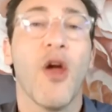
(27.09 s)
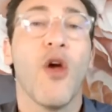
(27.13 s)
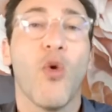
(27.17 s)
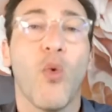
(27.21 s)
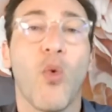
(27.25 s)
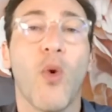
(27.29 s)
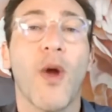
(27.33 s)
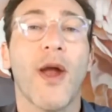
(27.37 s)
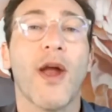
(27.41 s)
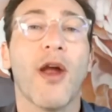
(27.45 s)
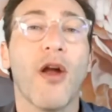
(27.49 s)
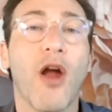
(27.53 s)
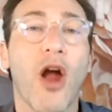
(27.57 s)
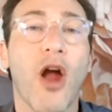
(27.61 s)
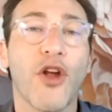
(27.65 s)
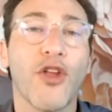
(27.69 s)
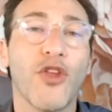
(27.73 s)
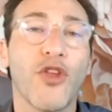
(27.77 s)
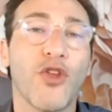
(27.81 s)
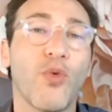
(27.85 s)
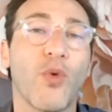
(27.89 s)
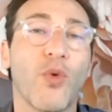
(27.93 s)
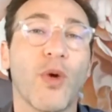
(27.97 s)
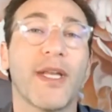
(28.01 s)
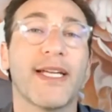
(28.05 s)
Where are
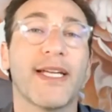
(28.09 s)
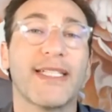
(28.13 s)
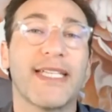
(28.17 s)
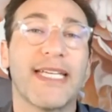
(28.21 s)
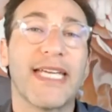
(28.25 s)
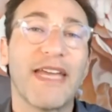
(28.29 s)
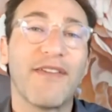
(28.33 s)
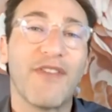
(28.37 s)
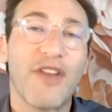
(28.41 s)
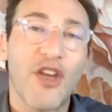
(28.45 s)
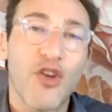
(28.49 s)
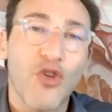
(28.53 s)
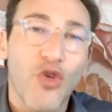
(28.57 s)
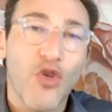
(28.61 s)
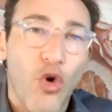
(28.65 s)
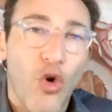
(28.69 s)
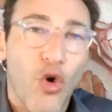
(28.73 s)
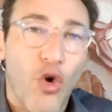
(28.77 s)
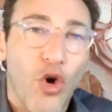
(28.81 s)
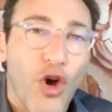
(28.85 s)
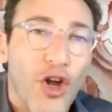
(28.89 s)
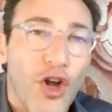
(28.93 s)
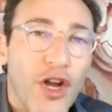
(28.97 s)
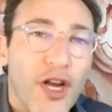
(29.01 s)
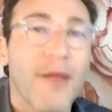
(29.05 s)
you willing to give
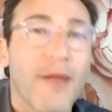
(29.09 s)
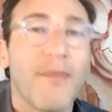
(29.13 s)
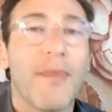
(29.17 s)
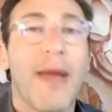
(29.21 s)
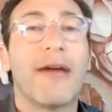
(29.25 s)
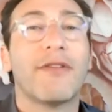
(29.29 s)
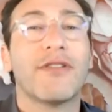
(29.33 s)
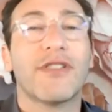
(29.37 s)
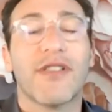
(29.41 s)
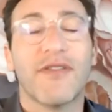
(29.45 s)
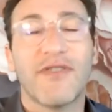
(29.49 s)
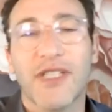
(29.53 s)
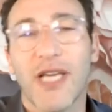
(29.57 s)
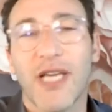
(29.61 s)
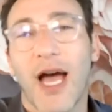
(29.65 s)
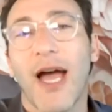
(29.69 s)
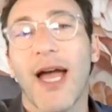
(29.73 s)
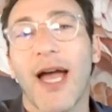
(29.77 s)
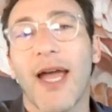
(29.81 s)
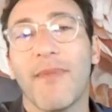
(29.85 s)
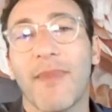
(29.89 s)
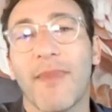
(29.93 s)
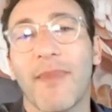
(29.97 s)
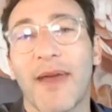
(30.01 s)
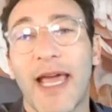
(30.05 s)
inordinate amounts of
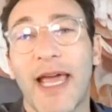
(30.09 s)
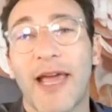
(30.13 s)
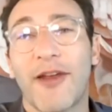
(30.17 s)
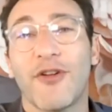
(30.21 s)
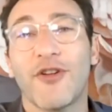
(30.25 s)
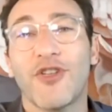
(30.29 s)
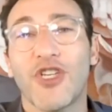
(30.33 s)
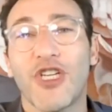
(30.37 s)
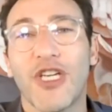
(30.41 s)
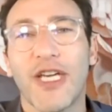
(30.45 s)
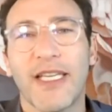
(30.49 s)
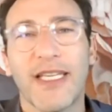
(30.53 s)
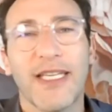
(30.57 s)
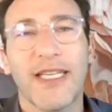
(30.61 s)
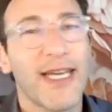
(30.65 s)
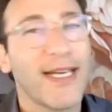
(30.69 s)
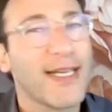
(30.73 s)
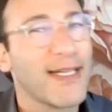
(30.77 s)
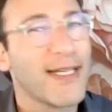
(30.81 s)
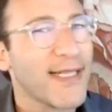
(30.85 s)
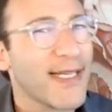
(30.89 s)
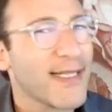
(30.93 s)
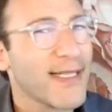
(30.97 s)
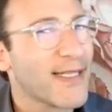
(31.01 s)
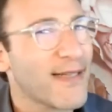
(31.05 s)
time and energy, and yet
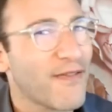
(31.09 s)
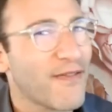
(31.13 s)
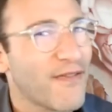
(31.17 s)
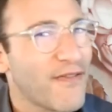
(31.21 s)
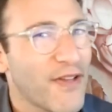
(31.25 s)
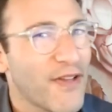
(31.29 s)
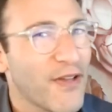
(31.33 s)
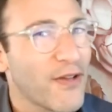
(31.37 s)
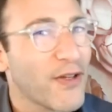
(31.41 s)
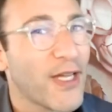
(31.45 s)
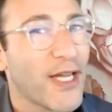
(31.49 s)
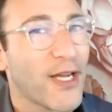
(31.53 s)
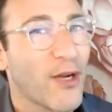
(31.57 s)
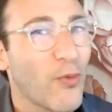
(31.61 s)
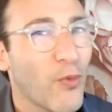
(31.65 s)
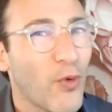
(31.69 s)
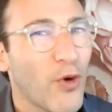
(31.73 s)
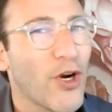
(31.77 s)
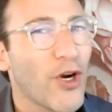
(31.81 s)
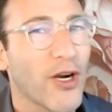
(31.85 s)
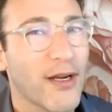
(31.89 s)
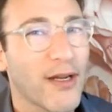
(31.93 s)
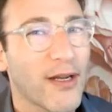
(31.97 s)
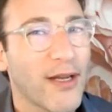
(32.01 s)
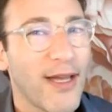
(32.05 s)
it doesn't feel like
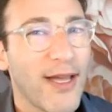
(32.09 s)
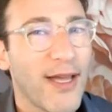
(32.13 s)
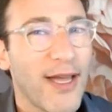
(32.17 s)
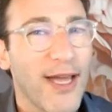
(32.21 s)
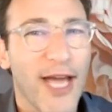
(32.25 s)
work?